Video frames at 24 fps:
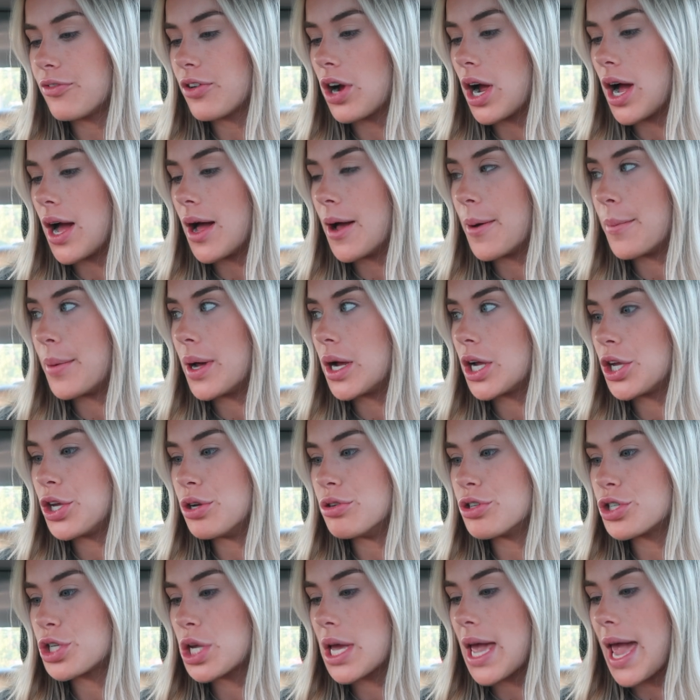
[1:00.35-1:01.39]
from
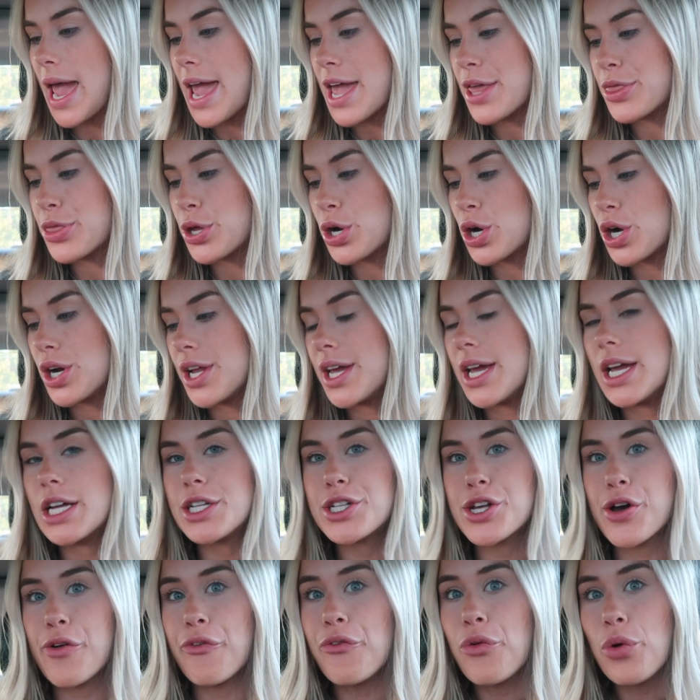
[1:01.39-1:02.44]
usually
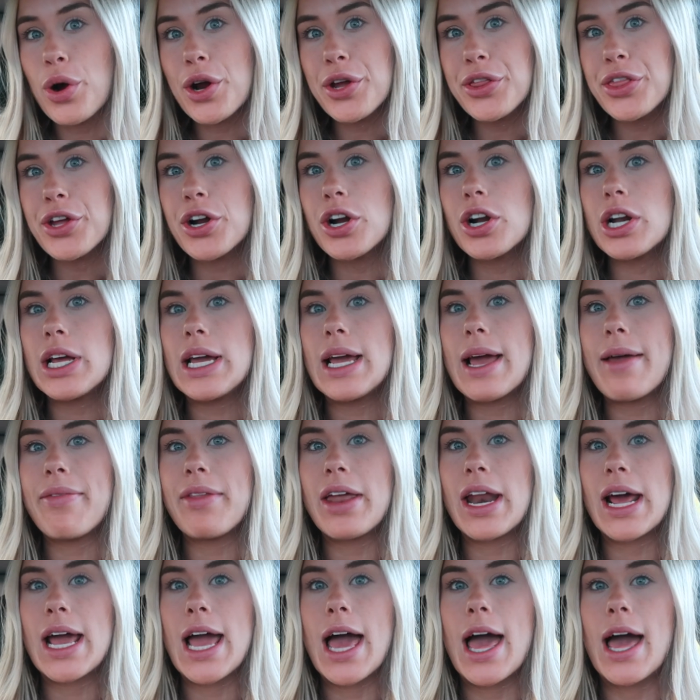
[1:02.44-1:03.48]
8.30 to 4.30,
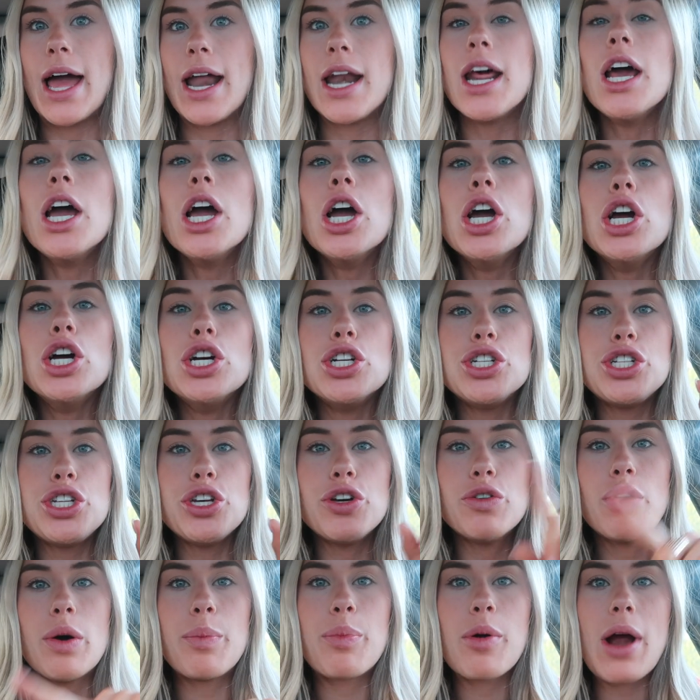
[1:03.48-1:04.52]
and then I head
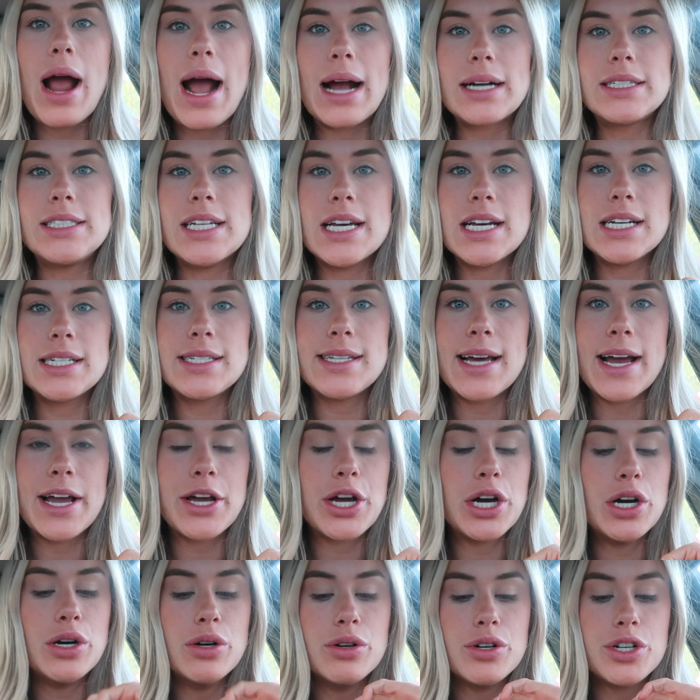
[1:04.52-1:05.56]
to practice. I
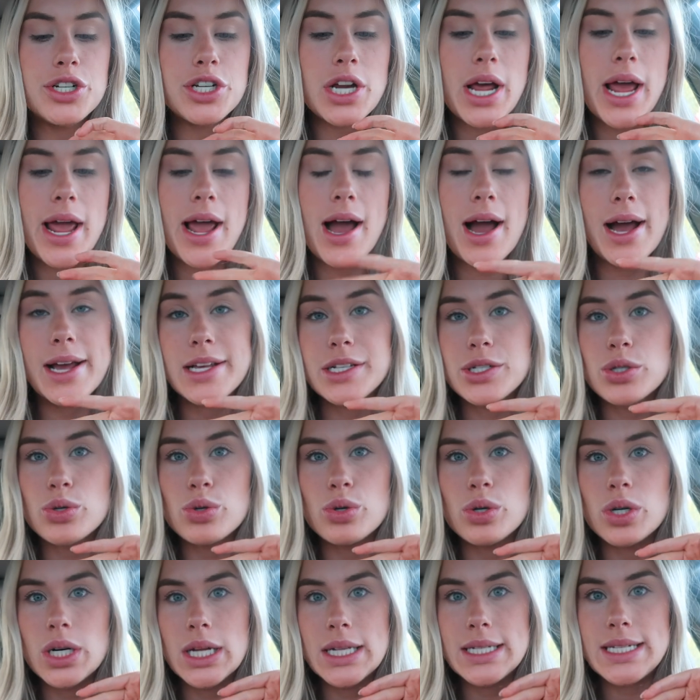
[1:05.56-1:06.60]
coach a high
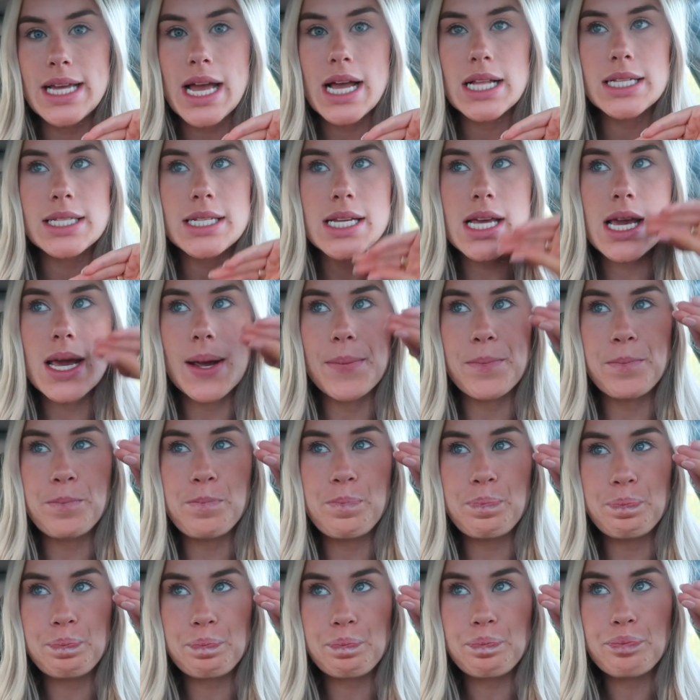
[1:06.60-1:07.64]
school dance
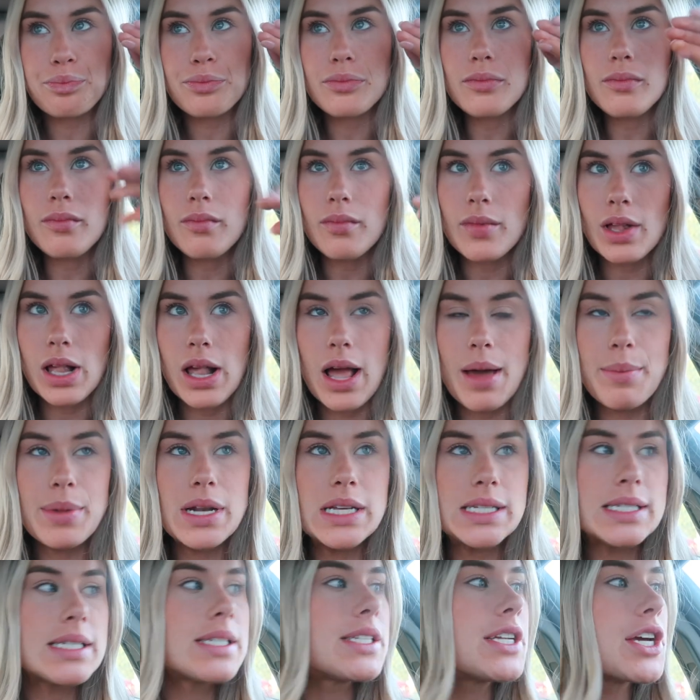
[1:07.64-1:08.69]
team. I'm
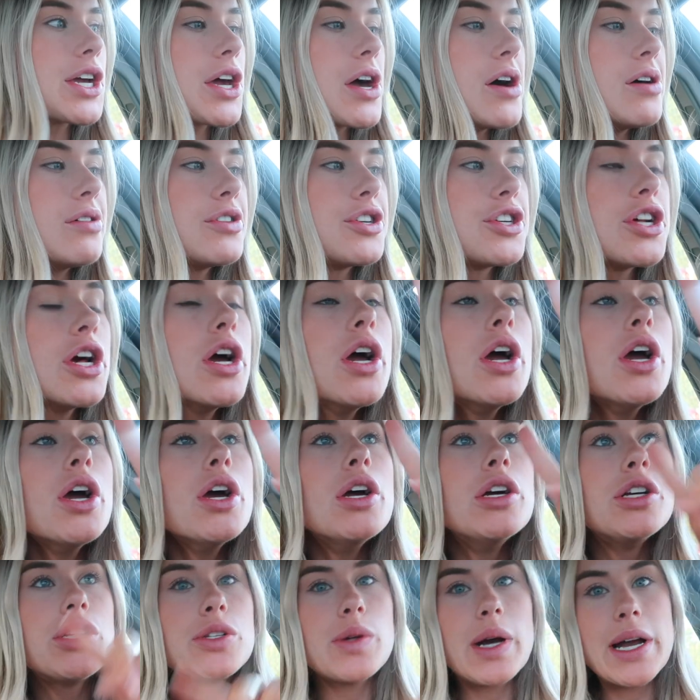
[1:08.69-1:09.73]
an assistant coach,
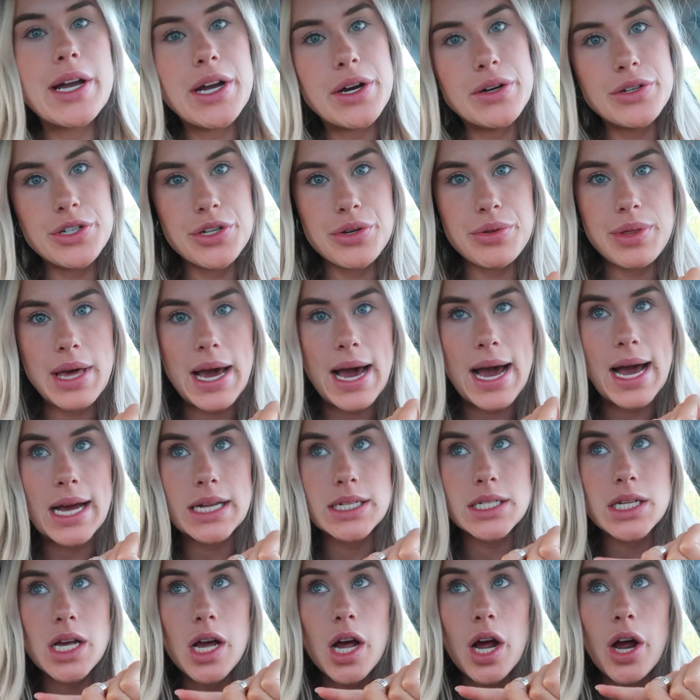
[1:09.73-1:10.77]
so I go do
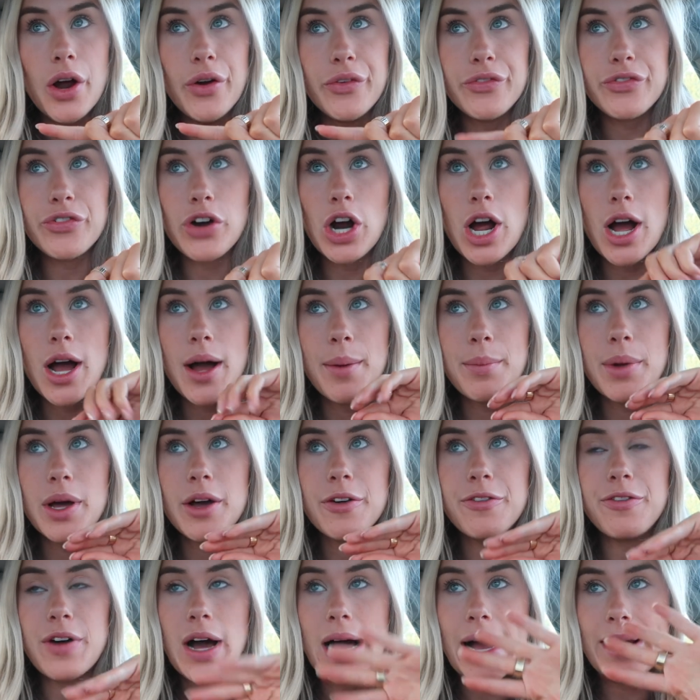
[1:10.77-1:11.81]
that from
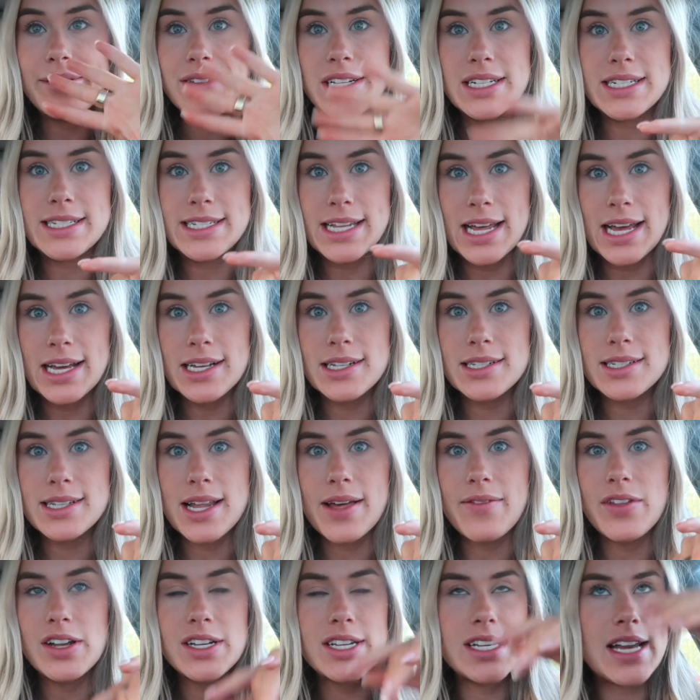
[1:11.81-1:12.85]
five to six.
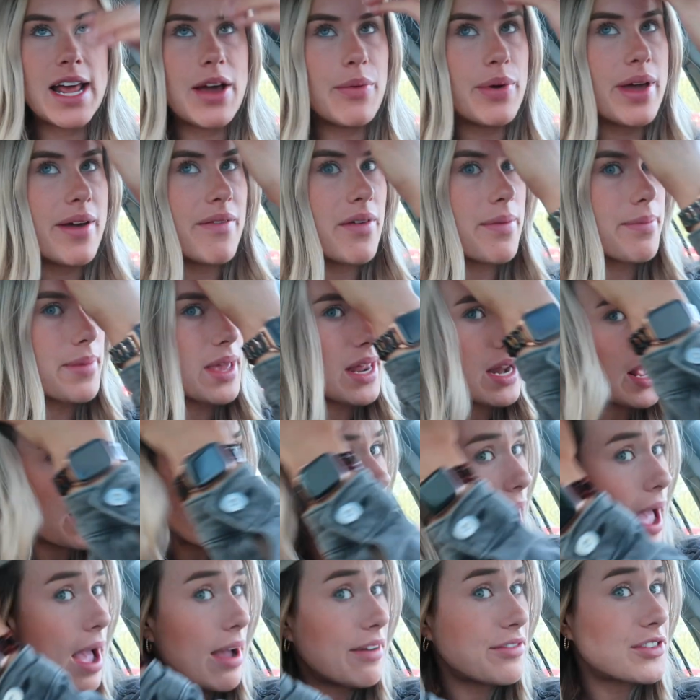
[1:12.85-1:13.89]
And then today we have a
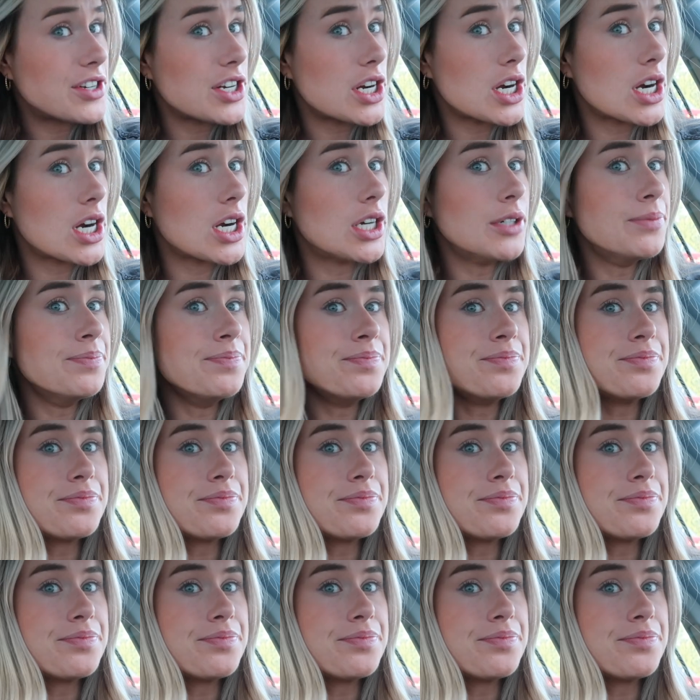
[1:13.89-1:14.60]
meeting after.